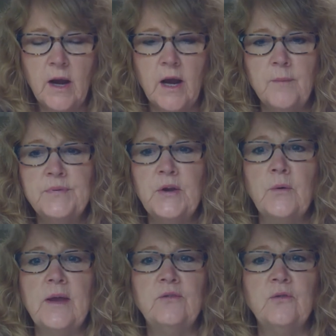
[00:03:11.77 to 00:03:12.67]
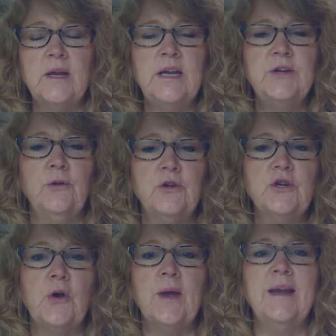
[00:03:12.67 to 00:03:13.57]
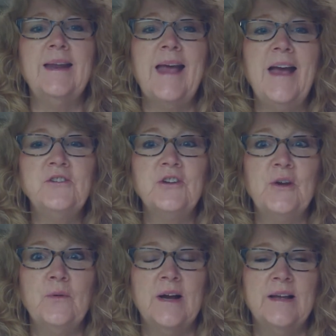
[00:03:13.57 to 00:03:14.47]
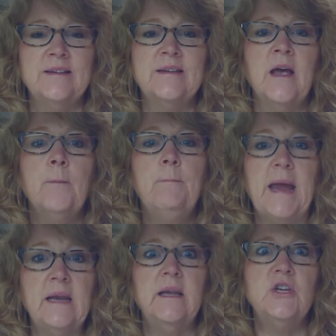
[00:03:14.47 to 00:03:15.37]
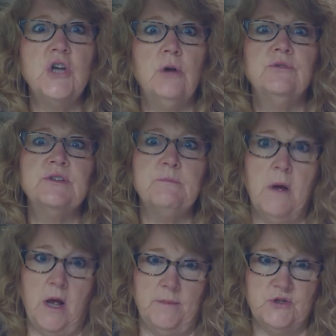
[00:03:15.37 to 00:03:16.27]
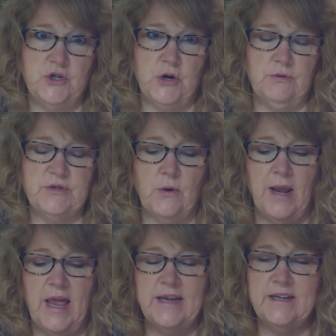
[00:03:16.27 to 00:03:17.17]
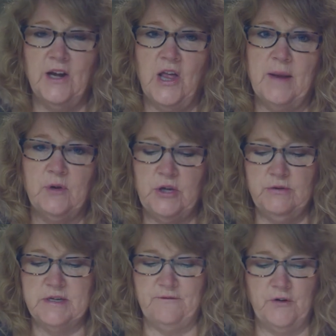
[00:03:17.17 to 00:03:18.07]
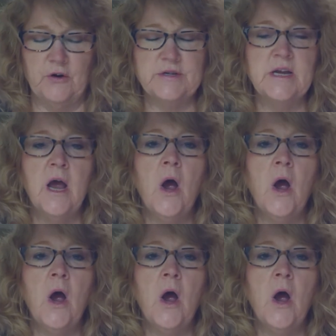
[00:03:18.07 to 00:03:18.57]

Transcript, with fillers: Um, so yesterday he told a joke, and it actually was Bailey Jones's mom's joke. So I liked it a lot. I'm going to use it first.